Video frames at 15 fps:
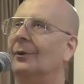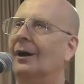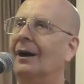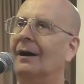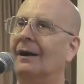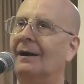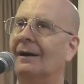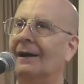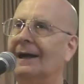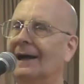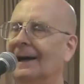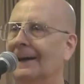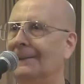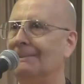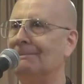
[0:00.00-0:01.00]
our
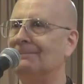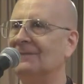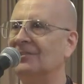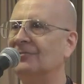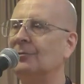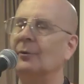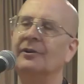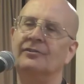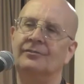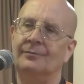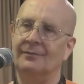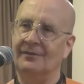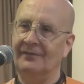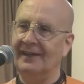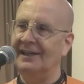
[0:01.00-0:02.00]
stories
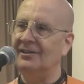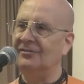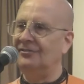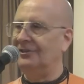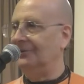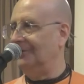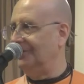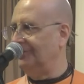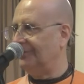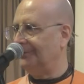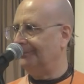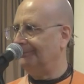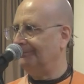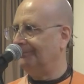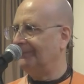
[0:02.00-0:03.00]
from the Vedas series,
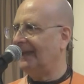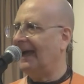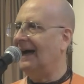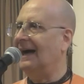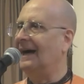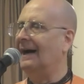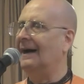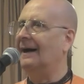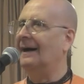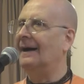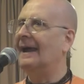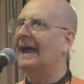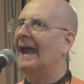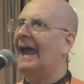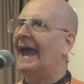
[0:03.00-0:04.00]

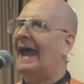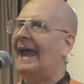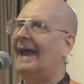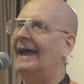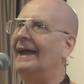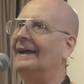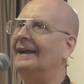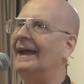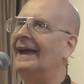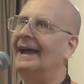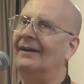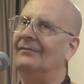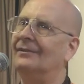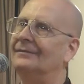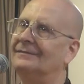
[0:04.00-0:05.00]
and I
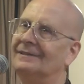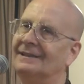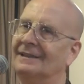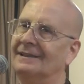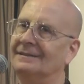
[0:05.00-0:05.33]
haven't